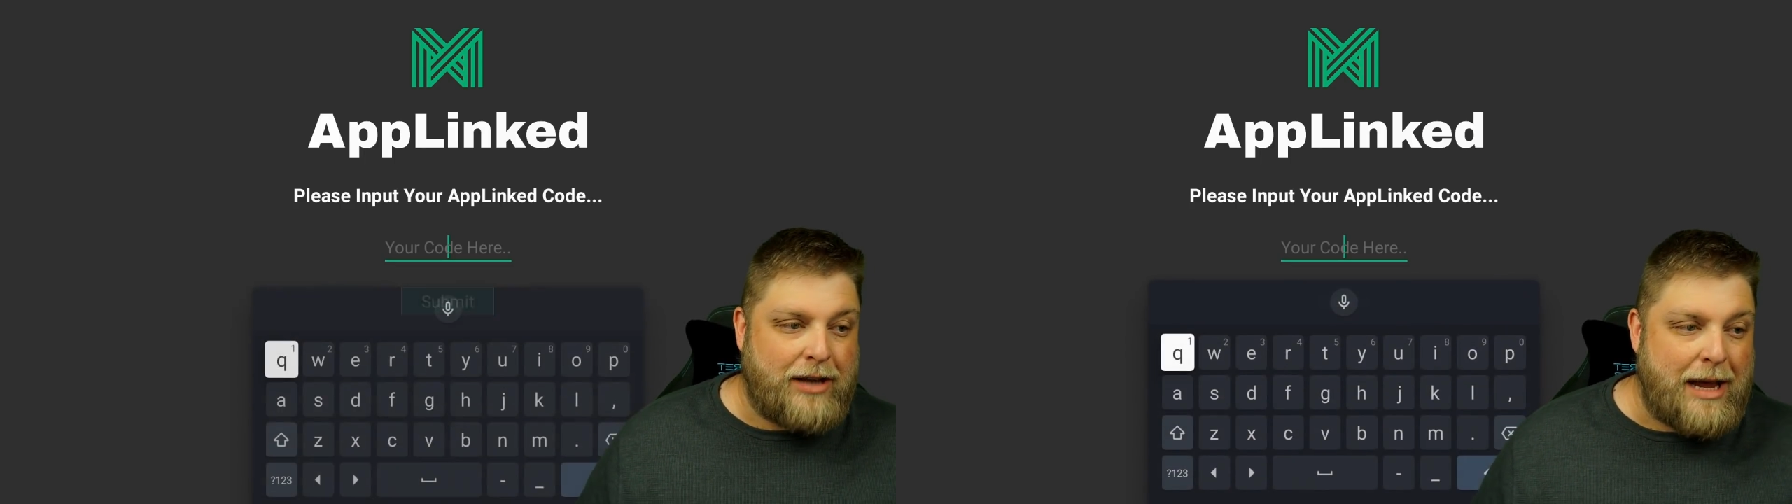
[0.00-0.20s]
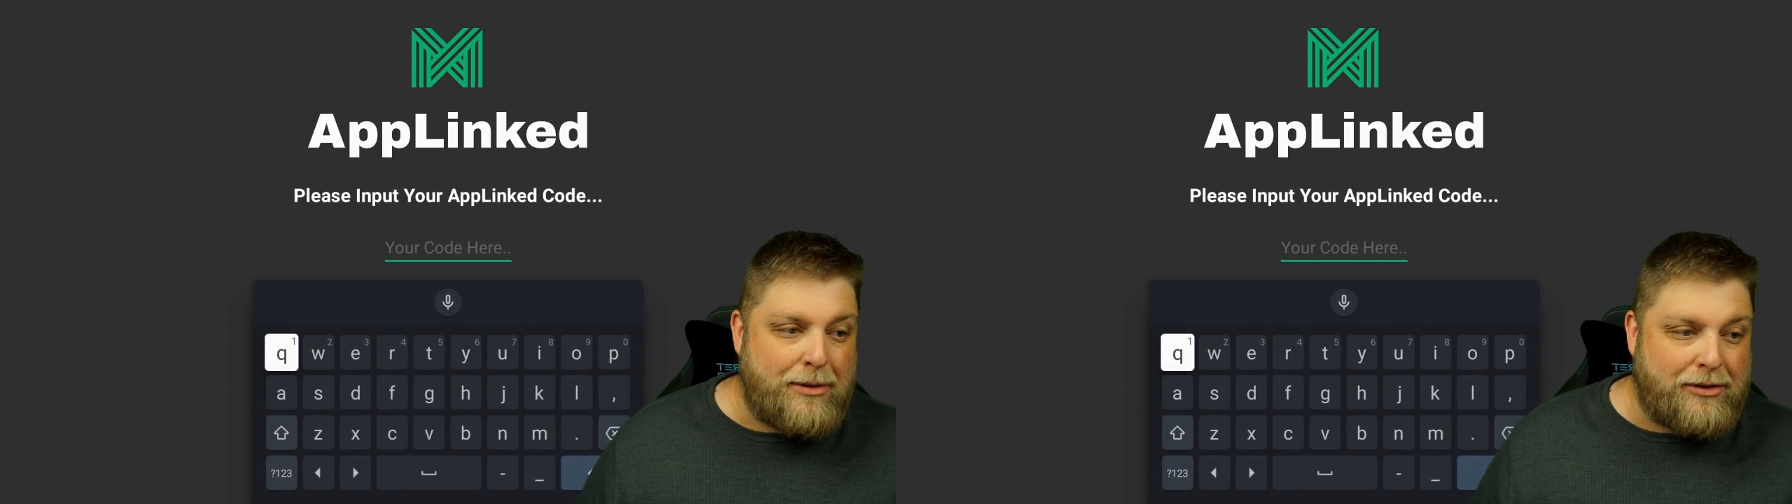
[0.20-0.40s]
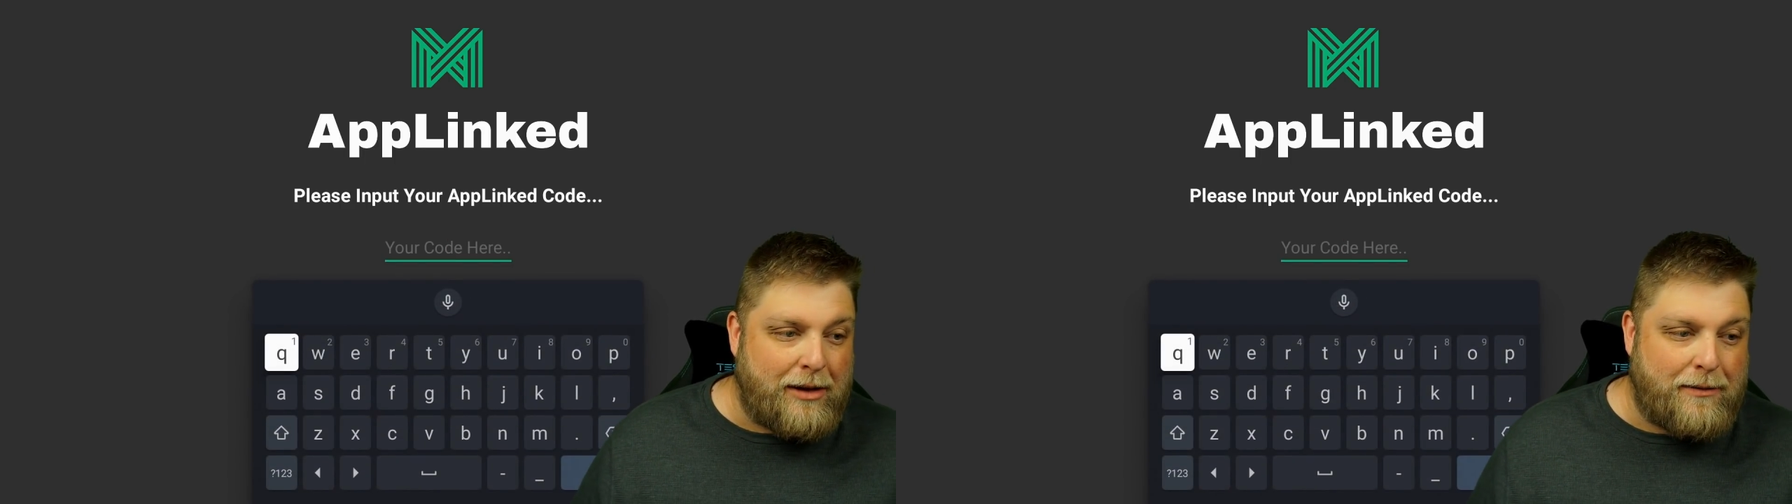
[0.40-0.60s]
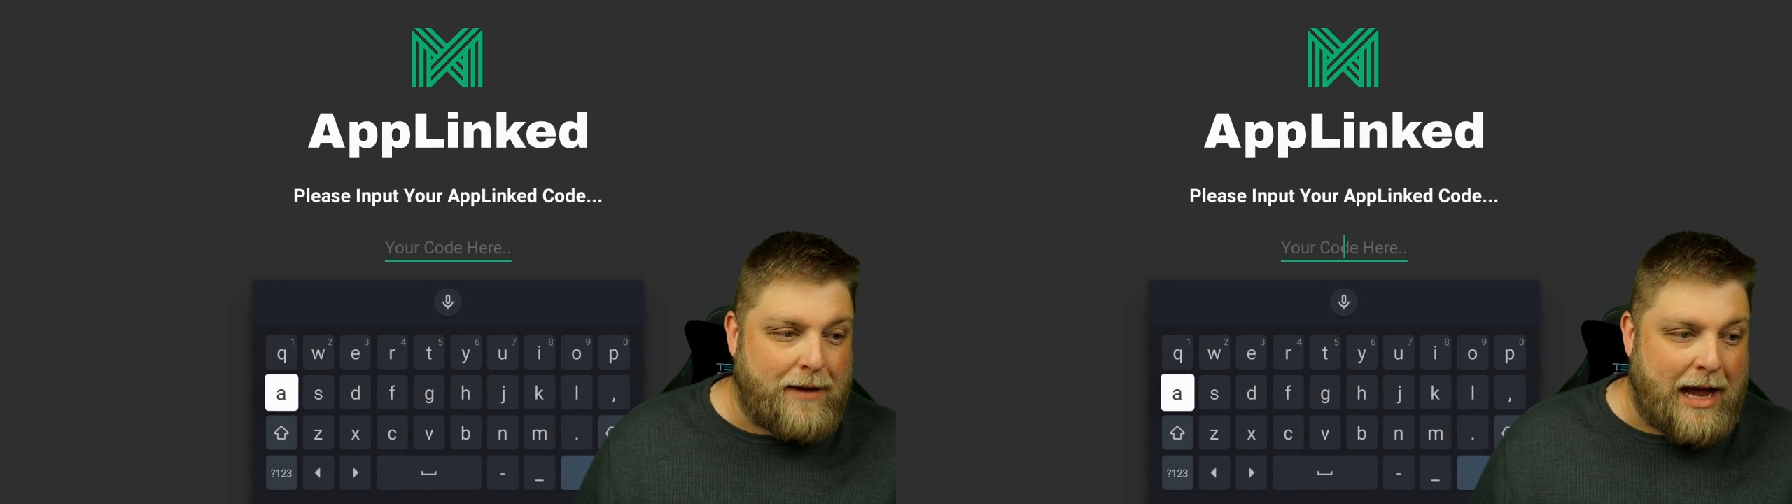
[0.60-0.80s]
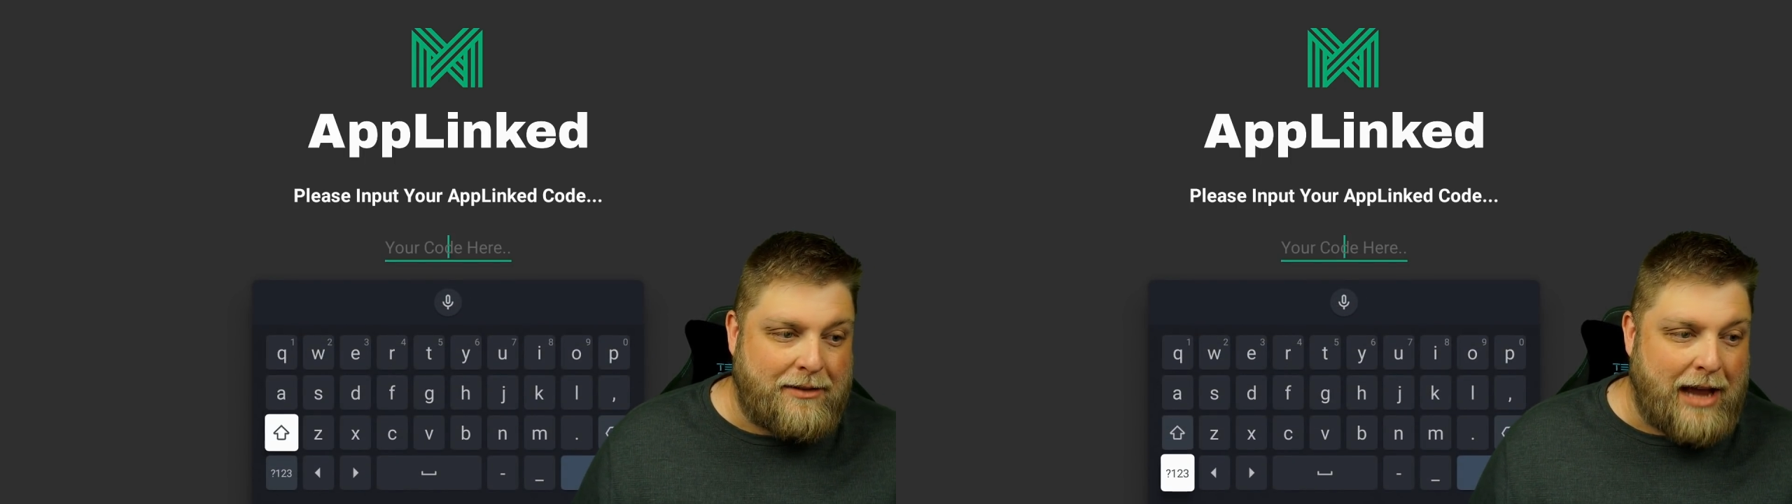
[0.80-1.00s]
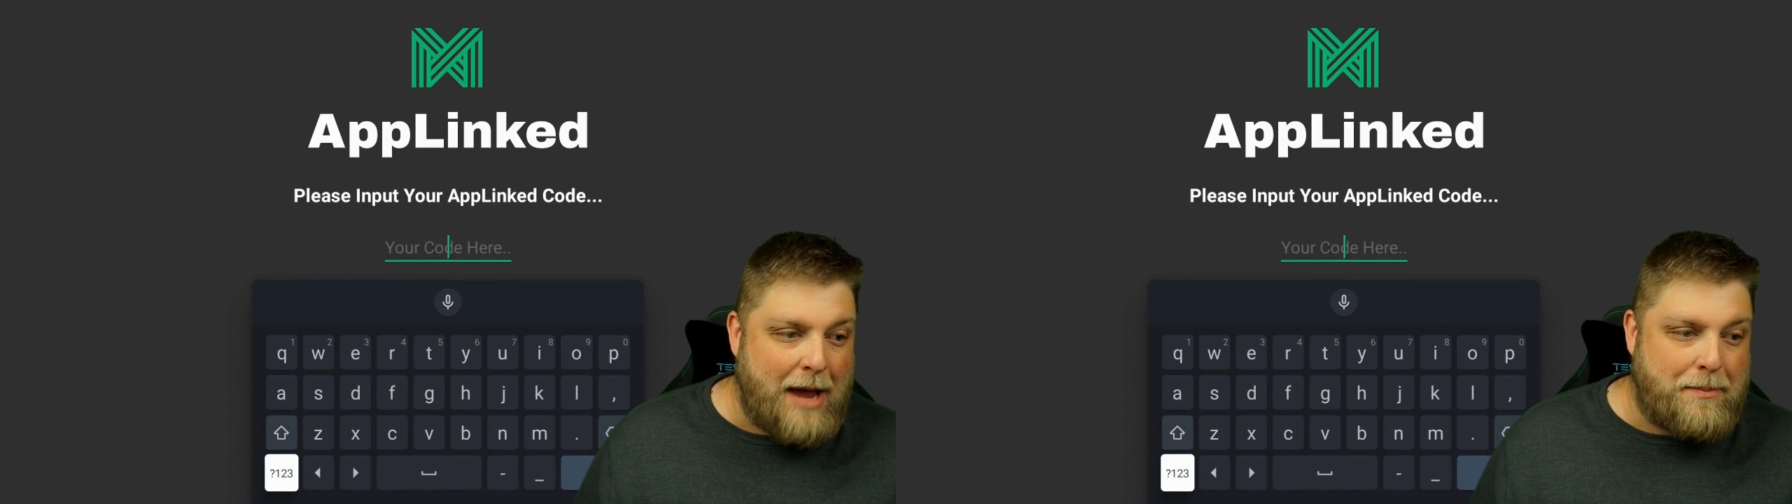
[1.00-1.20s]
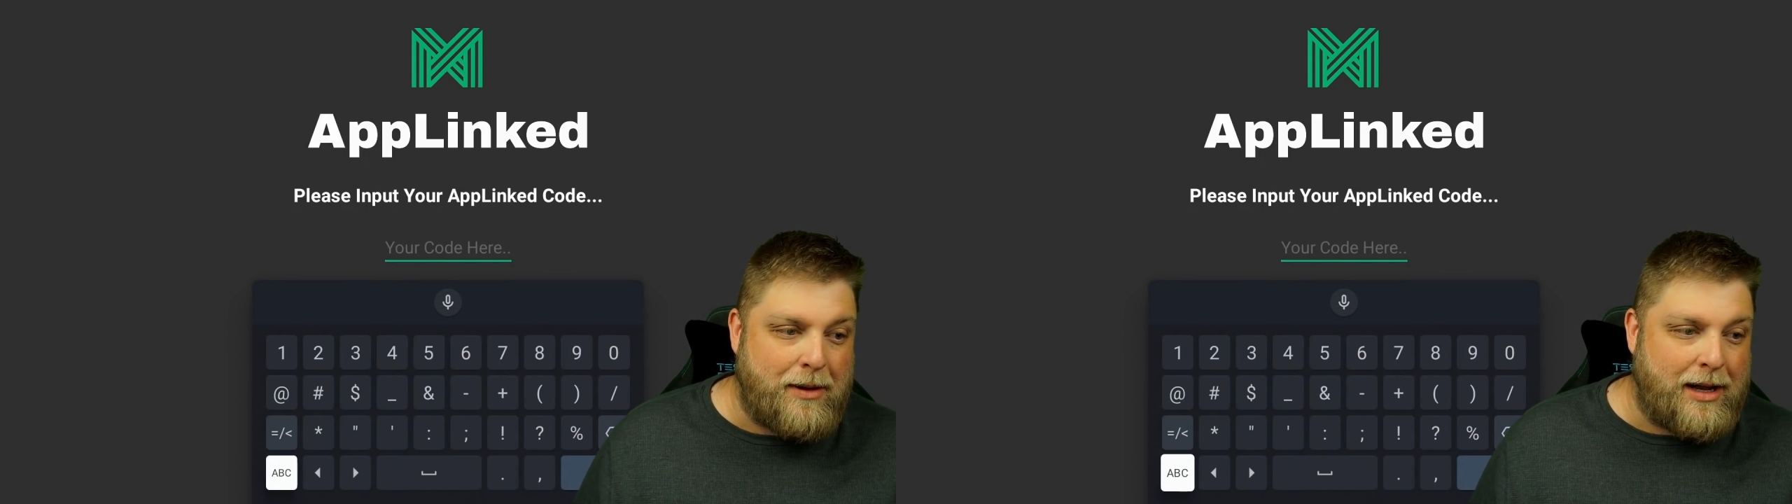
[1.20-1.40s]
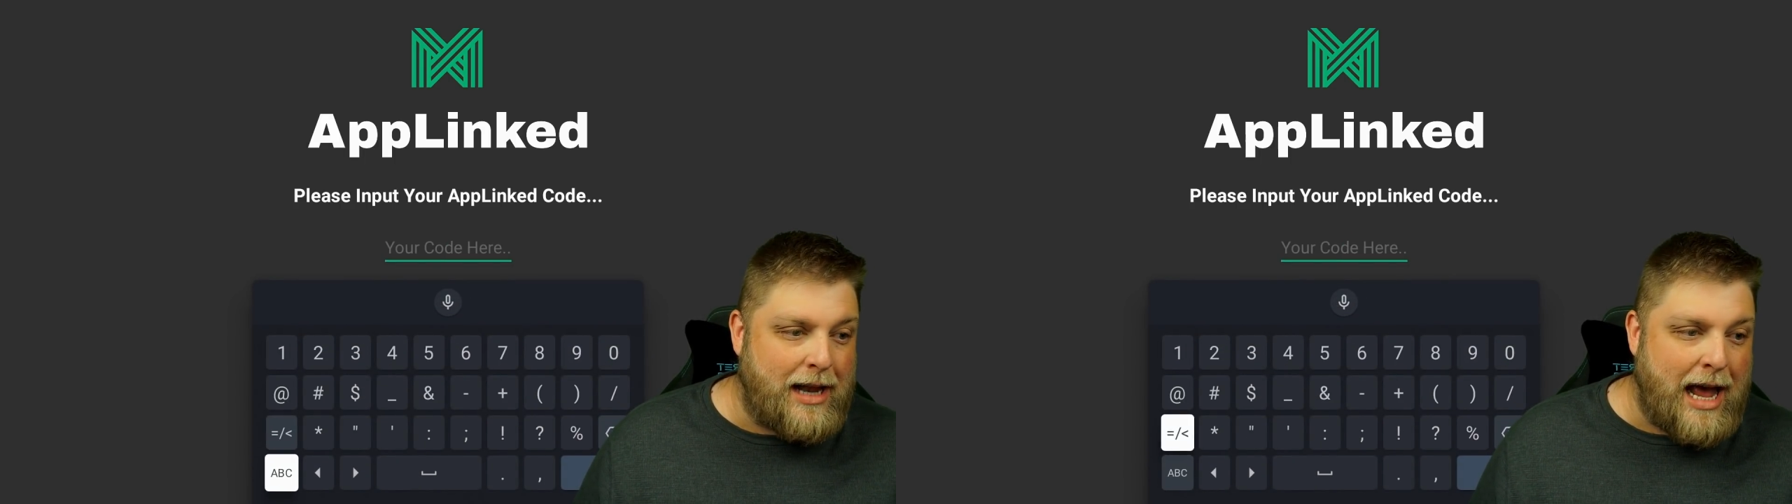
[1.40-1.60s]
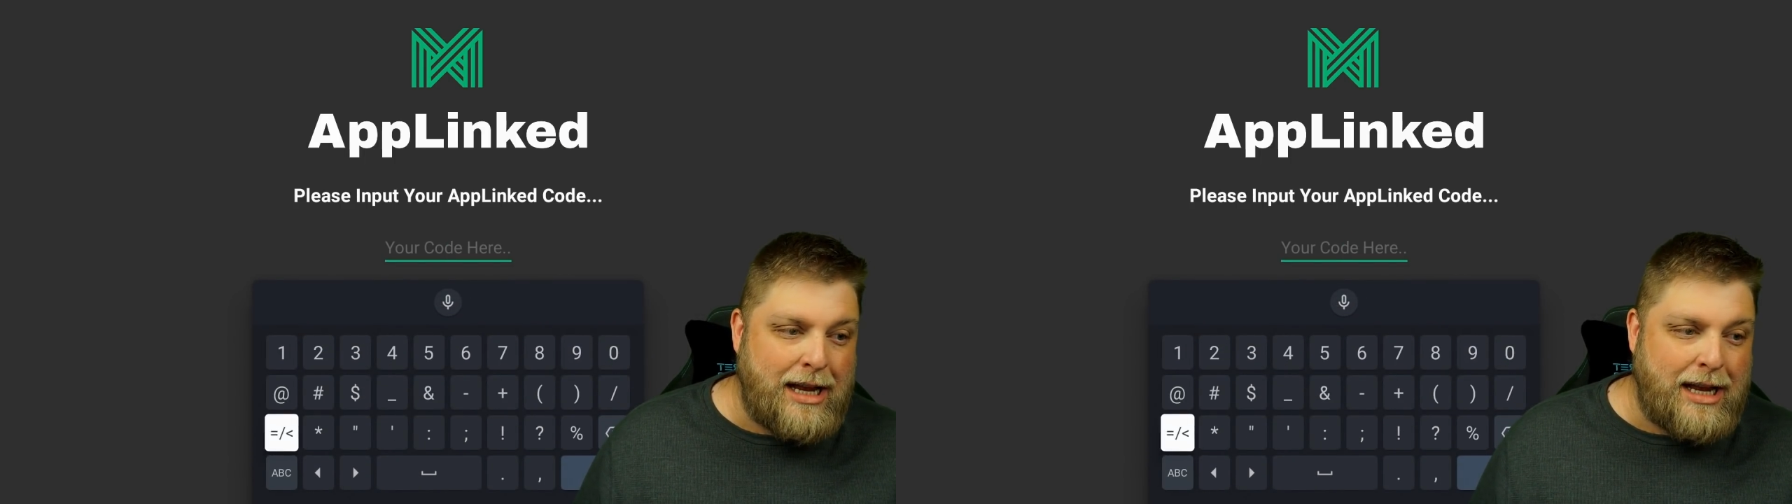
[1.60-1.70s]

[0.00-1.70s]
Same as if I type in